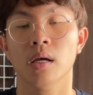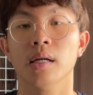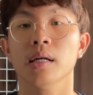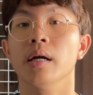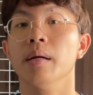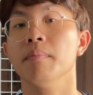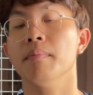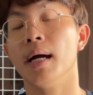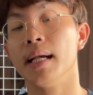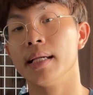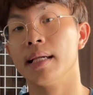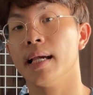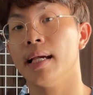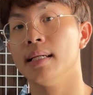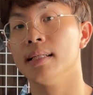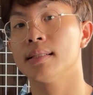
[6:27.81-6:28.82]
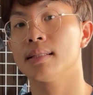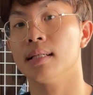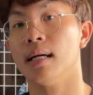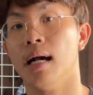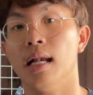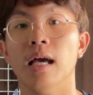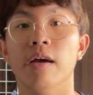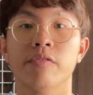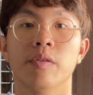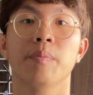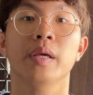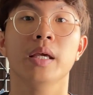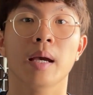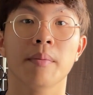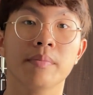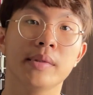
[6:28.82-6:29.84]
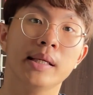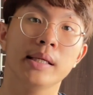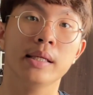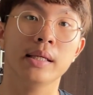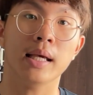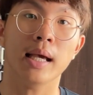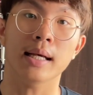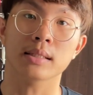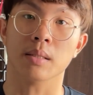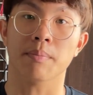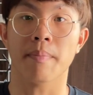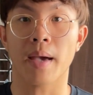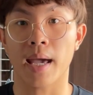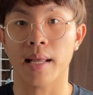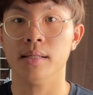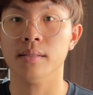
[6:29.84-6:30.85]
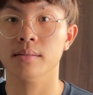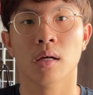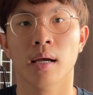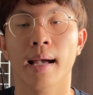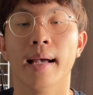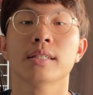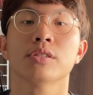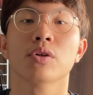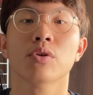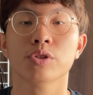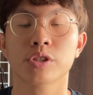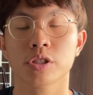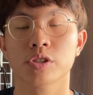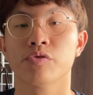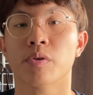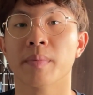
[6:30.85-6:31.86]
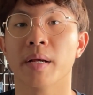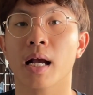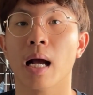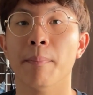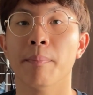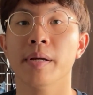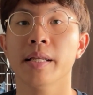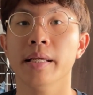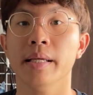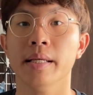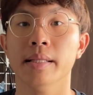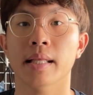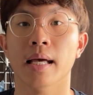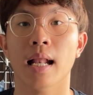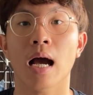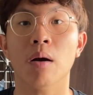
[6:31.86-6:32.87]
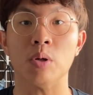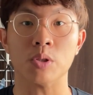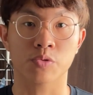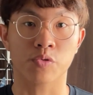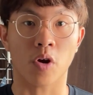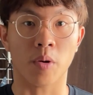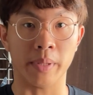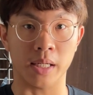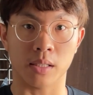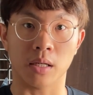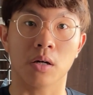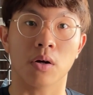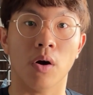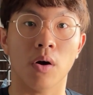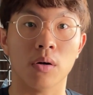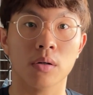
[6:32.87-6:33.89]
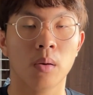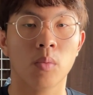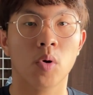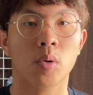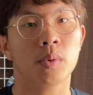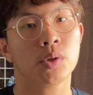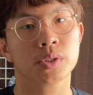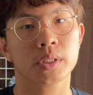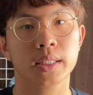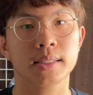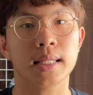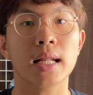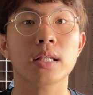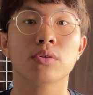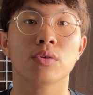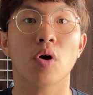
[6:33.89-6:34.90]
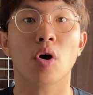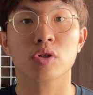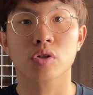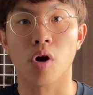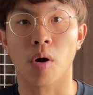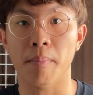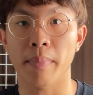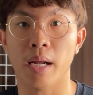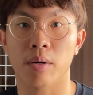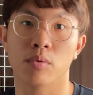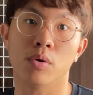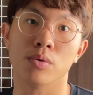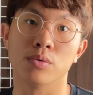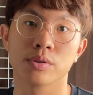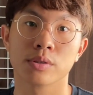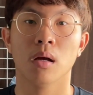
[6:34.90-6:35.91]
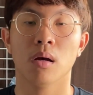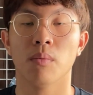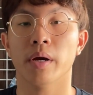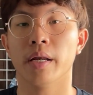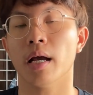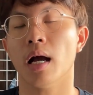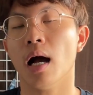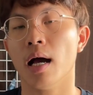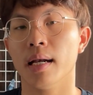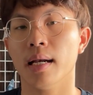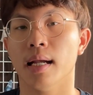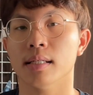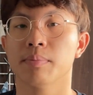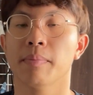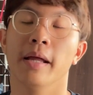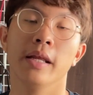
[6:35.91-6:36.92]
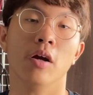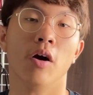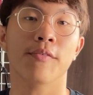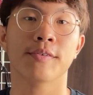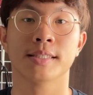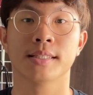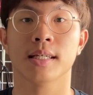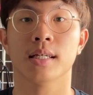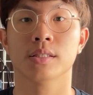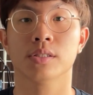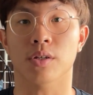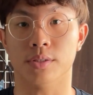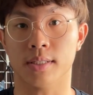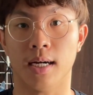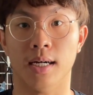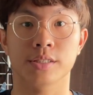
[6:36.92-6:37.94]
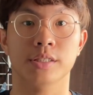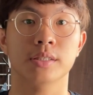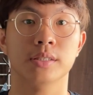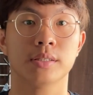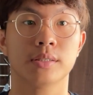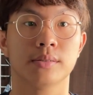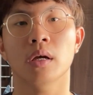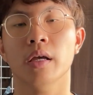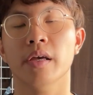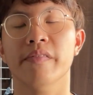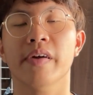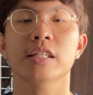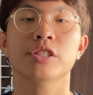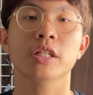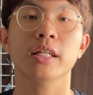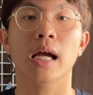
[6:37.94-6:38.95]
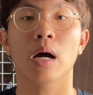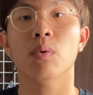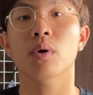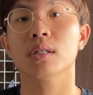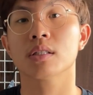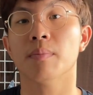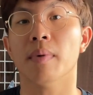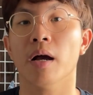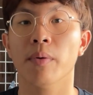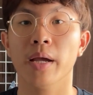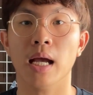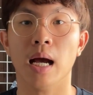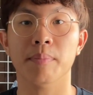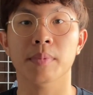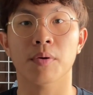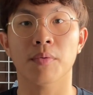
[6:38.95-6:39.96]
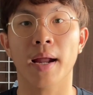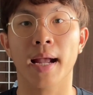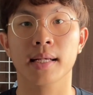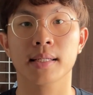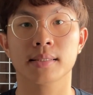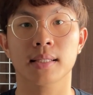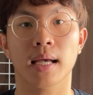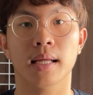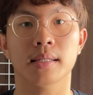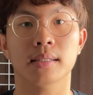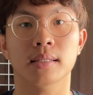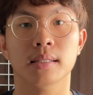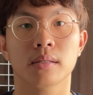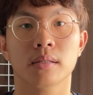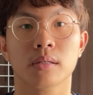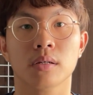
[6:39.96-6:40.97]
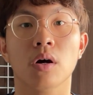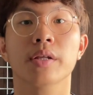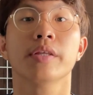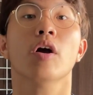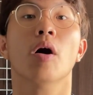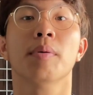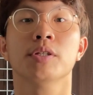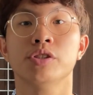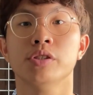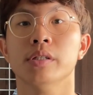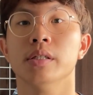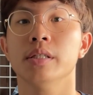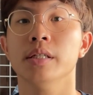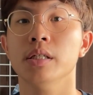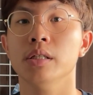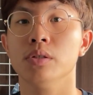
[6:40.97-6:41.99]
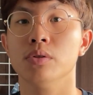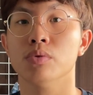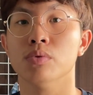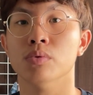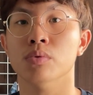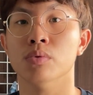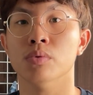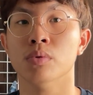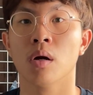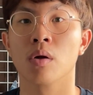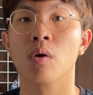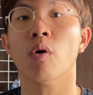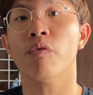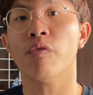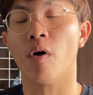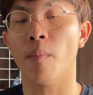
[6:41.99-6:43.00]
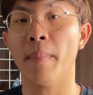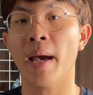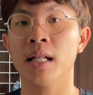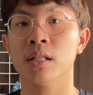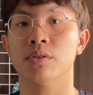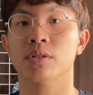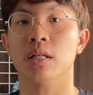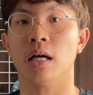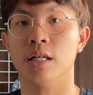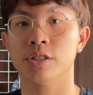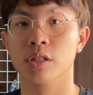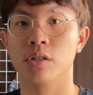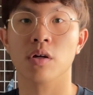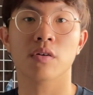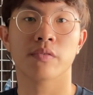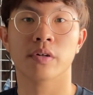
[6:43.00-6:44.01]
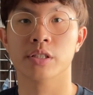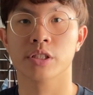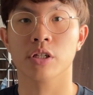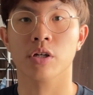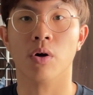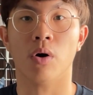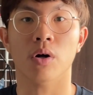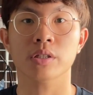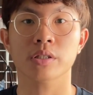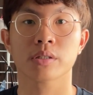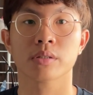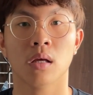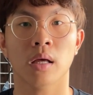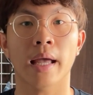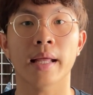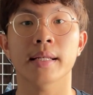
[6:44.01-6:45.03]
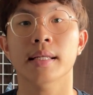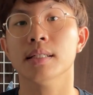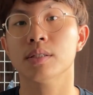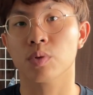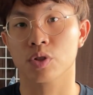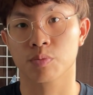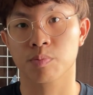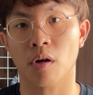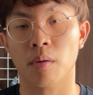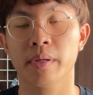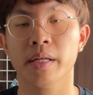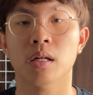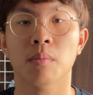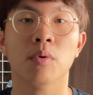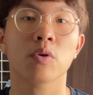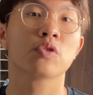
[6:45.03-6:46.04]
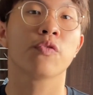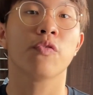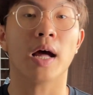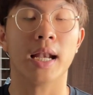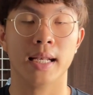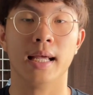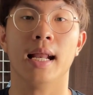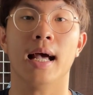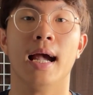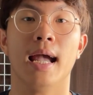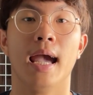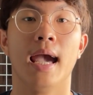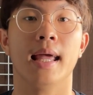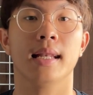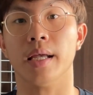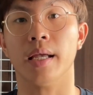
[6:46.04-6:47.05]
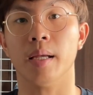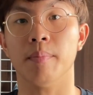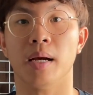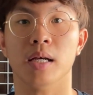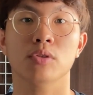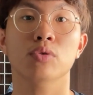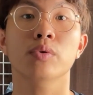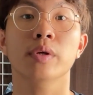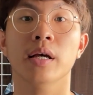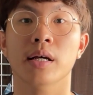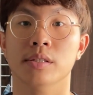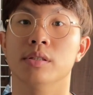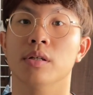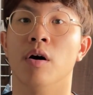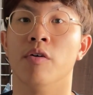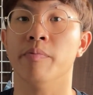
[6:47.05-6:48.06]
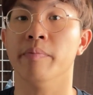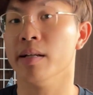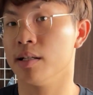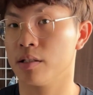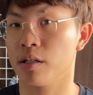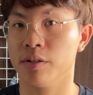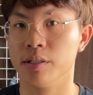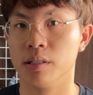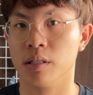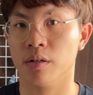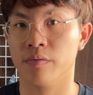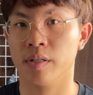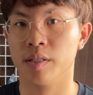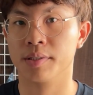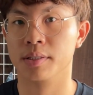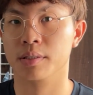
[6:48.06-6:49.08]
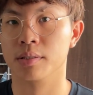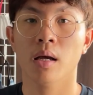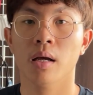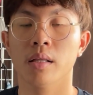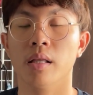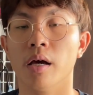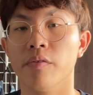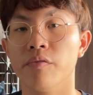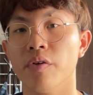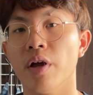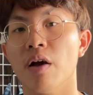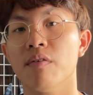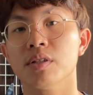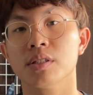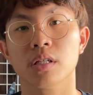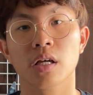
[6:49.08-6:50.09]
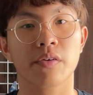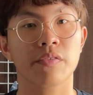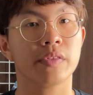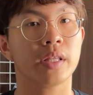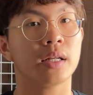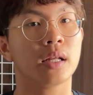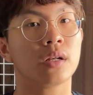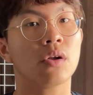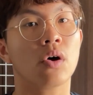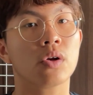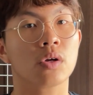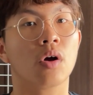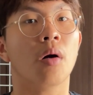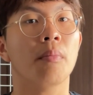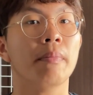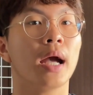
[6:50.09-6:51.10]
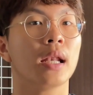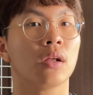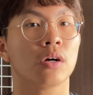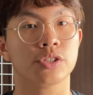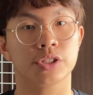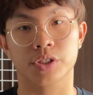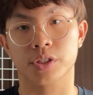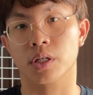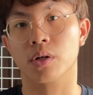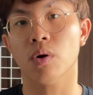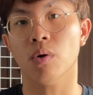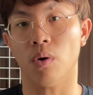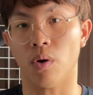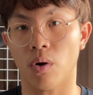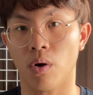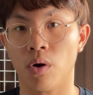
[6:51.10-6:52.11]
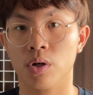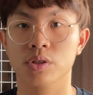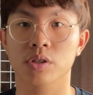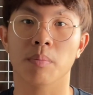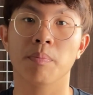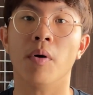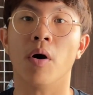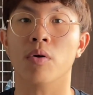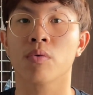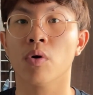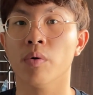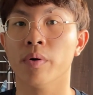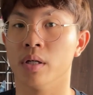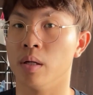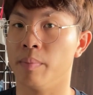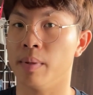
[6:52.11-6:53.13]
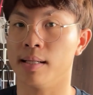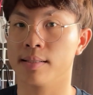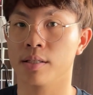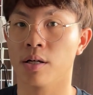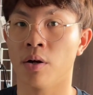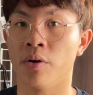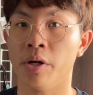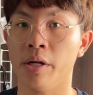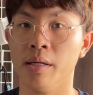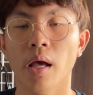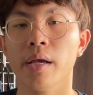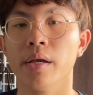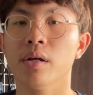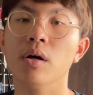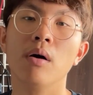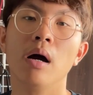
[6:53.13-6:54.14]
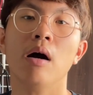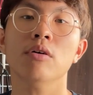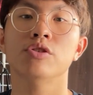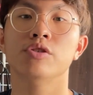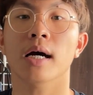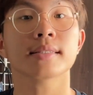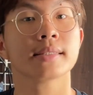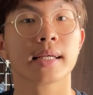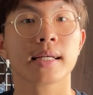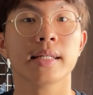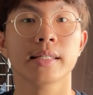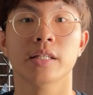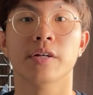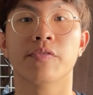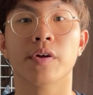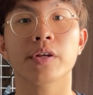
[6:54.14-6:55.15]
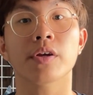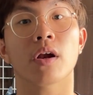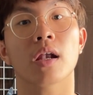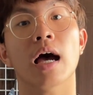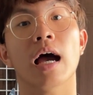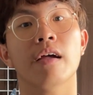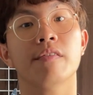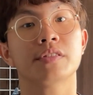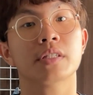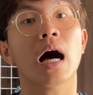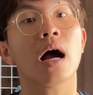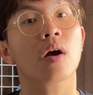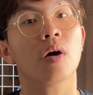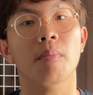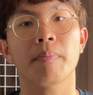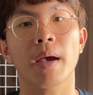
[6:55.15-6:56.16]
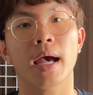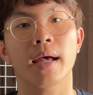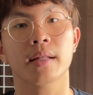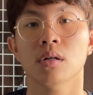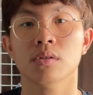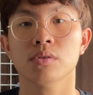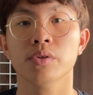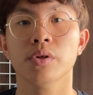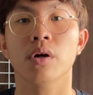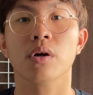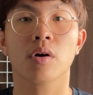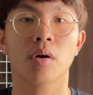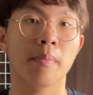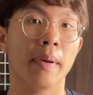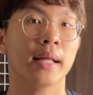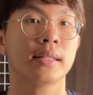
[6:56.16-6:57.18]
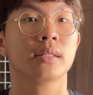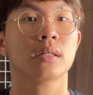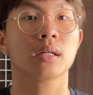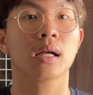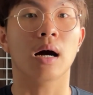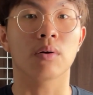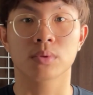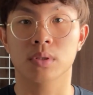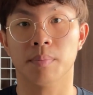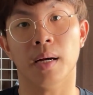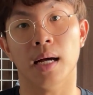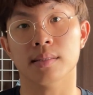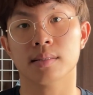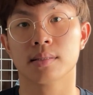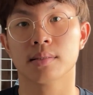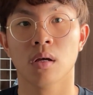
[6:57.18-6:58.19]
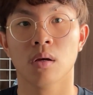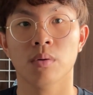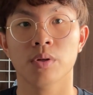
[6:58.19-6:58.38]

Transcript: Now in my case, I left the BMT as a man, as soldiers from the company that I was from in Tekong were mostly sent to non-combat roles, where there aren't as many officers or sergeants. Eventually I worked my way up the ranks and got the opportunity to go for a man to sergeant conversion course. And this was probably the most fun that I had in my 2 years of military service. Now if you ever served in a non-combat logistical or support role in the military, you know how drastically different your lives are compared to your combatant counterparts.